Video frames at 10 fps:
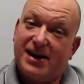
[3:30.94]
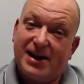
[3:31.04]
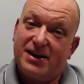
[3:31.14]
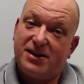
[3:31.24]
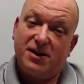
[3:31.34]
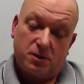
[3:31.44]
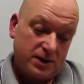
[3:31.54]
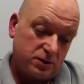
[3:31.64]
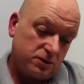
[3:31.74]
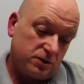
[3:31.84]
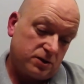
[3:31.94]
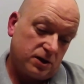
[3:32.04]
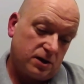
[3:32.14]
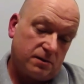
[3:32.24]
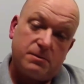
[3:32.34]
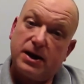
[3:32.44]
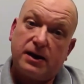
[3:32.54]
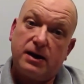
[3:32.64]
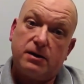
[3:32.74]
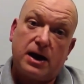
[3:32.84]
it, you know, it doesn't uh,
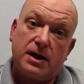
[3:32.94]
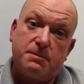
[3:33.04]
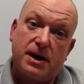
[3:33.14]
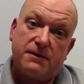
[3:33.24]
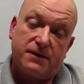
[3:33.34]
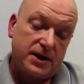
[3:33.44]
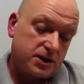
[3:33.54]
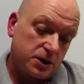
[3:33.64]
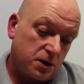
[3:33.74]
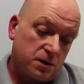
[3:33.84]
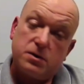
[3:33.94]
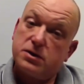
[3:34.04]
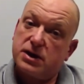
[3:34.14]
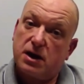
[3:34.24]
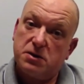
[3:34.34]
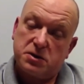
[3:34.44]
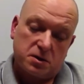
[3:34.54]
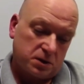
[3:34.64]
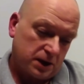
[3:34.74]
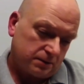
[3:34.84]
make any benefit to you as the
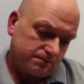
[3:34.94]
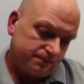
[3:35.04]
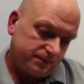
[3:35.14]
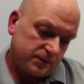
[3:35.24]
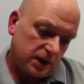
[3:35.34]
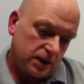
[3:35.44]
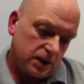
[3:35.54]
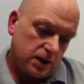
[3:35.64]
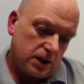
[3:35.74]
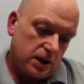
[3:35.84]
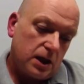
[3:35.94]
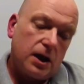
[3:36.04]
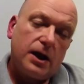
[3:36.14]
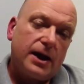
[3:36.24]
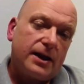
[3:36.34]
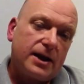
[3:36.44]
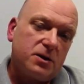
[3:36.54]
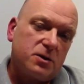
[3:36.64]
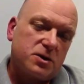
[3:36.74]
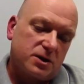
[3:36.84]
householder. It then
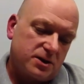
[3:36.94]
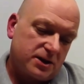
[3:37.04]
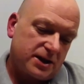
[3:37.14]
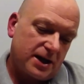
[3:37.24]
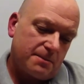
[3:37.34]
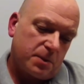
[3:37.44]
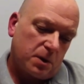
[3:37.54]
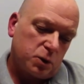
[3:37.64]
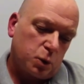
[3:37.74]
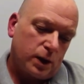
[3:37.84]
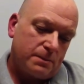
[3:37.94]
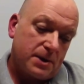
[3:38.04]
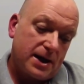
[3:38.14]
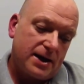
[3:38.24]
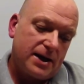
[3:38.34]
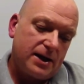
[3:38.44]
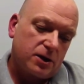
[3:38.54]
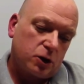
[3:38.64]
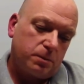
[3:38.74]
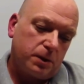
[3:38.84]
goes on to say in bold, we may need a
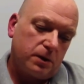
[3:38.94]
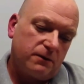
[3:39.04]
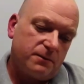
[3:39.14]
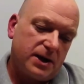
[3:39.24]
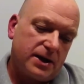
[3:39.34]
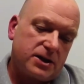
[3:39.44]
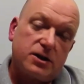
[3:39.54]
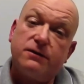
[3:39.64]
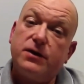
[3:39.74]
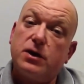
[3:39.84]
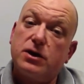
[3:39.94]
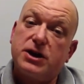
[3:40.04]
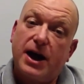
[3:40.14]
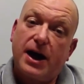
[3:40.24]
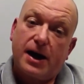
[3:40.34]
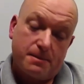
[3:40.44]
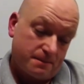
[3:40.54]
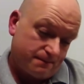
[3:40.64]
couple of minutes of your time.